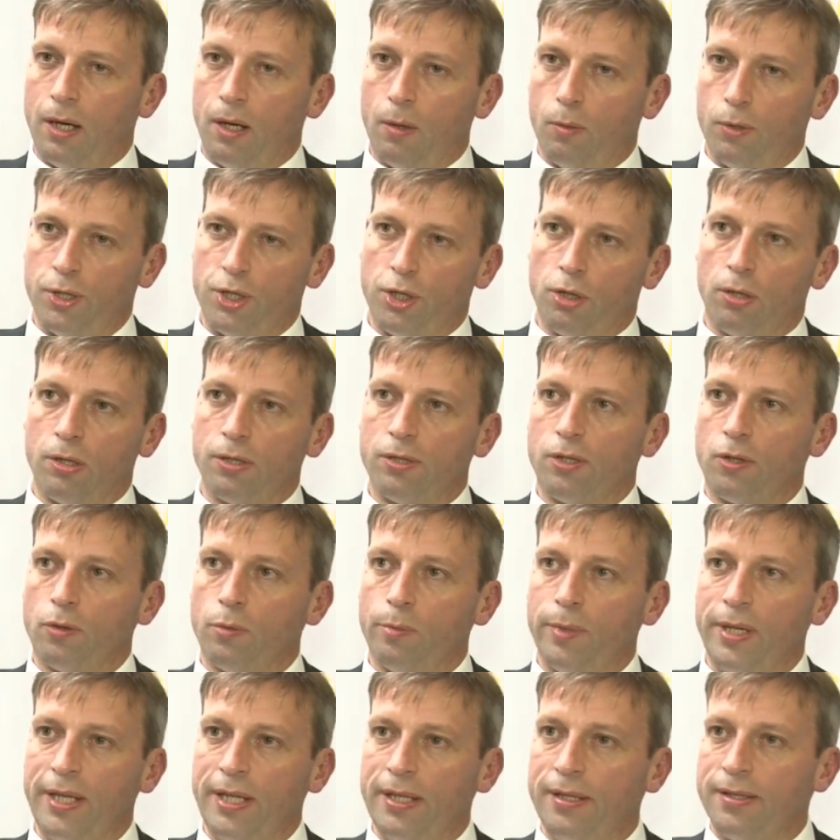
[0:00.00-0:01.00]
which also
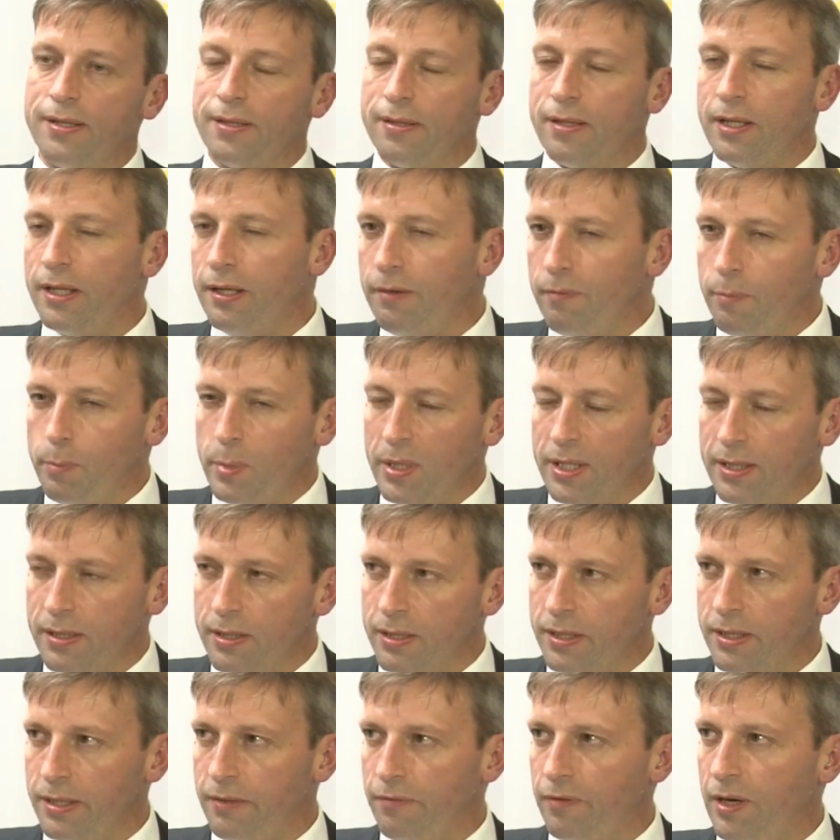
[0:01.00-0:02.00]
means the
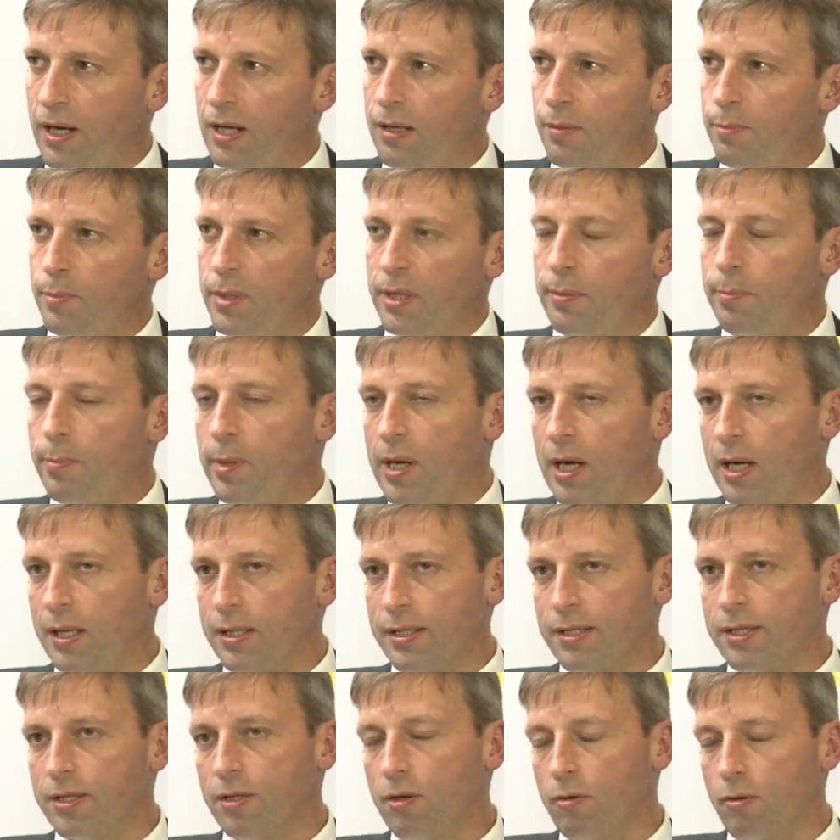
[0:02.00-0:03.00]
business development
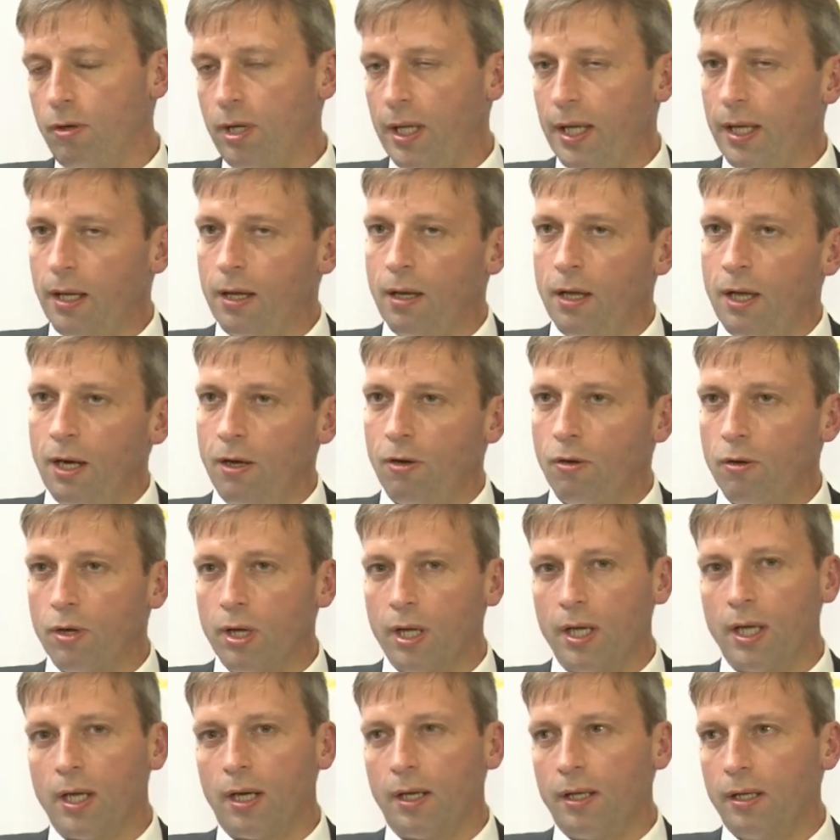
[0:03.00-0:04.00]
part, so
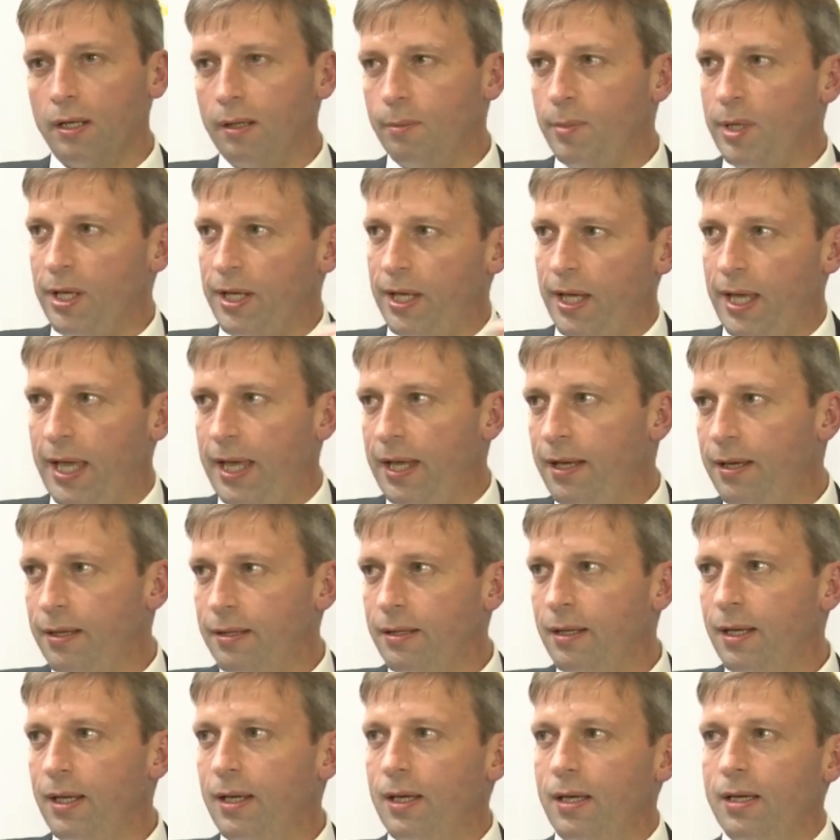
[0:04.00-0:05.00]
looking a little bit ahead,
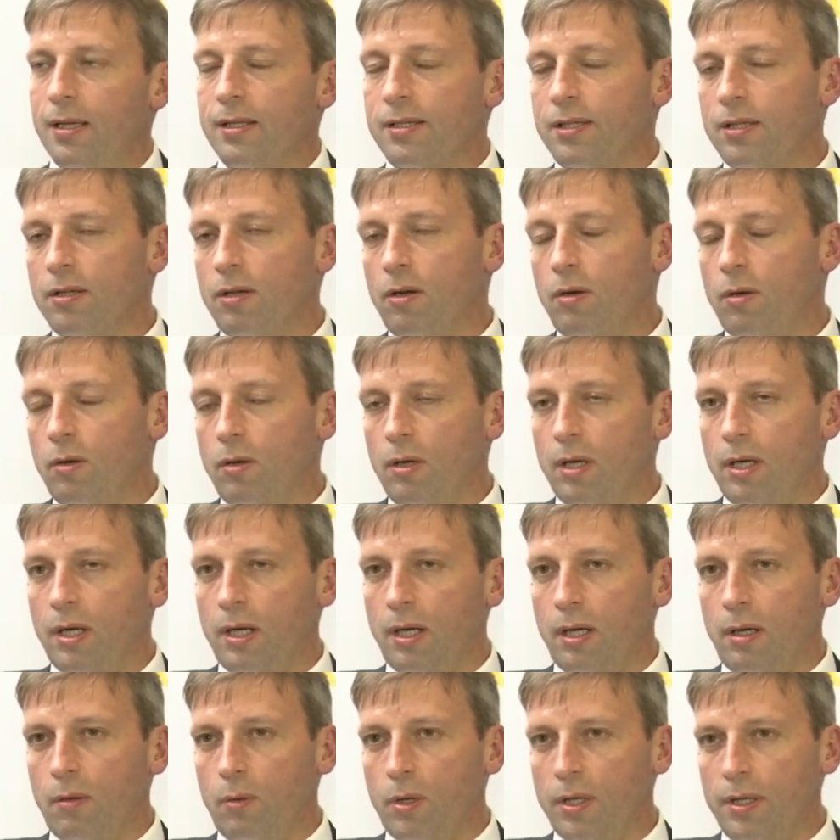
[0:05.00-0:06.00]

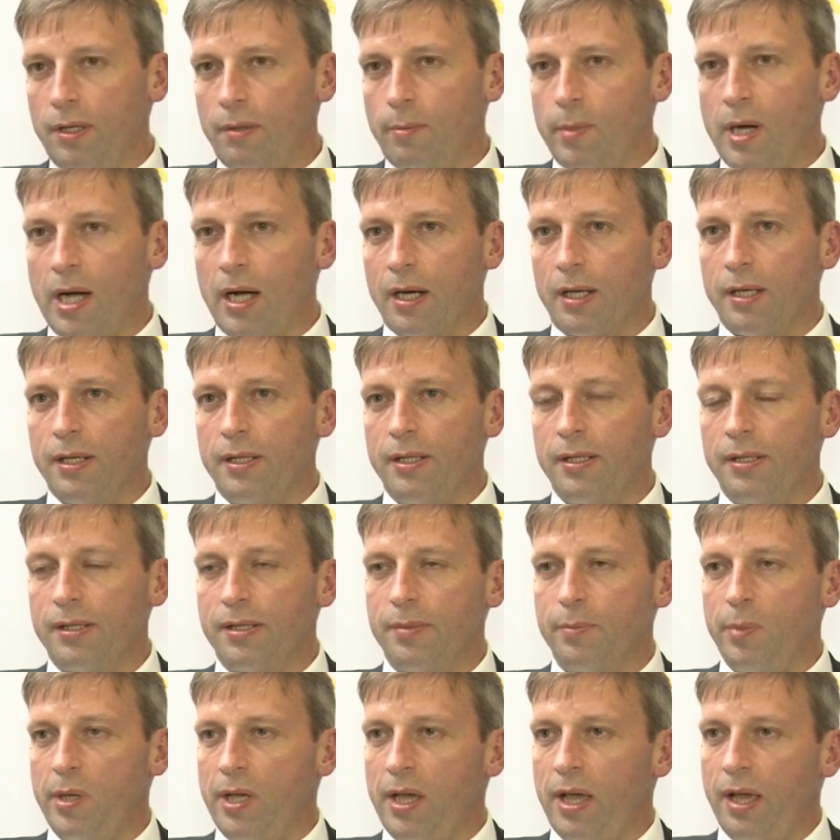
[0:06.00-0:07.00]
so what the market
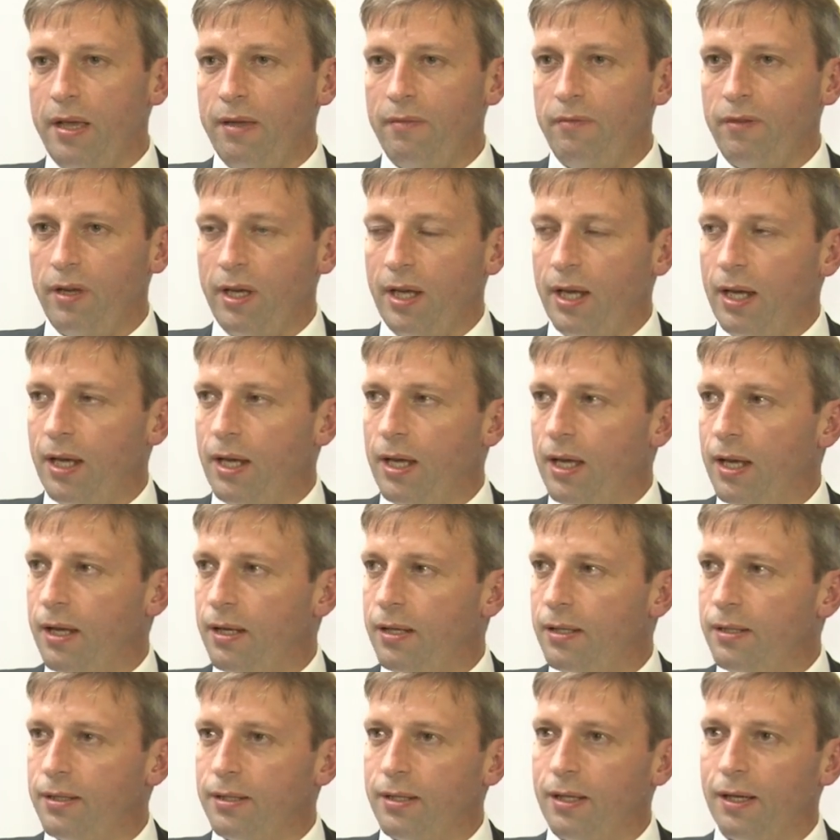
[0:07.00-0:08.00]
is behaving
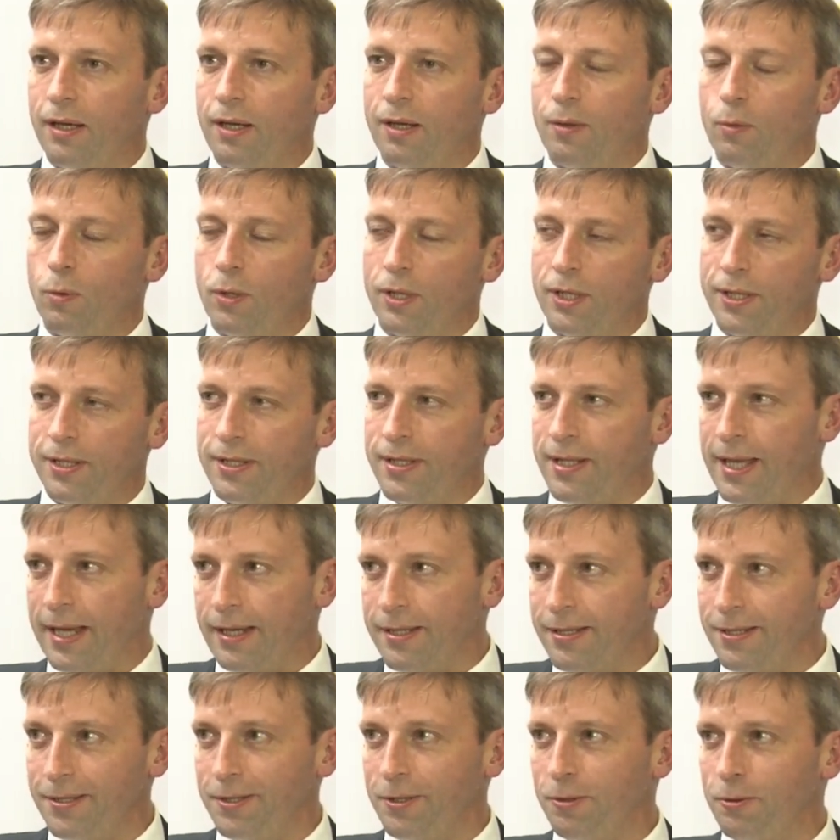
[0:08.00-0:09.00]
and what is
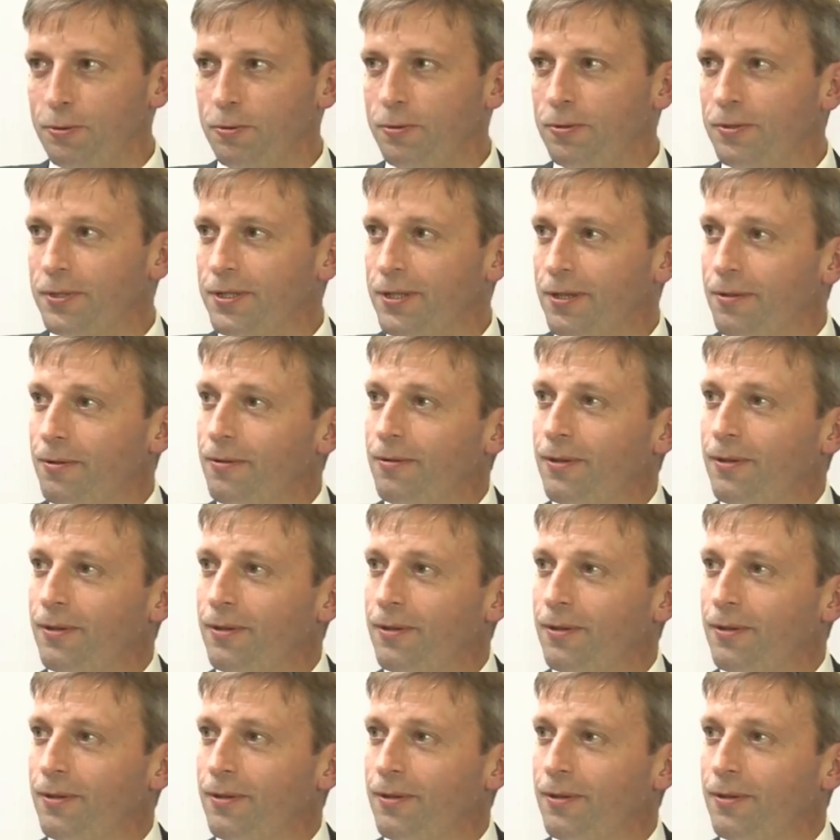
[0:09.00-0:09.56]
next to do. So,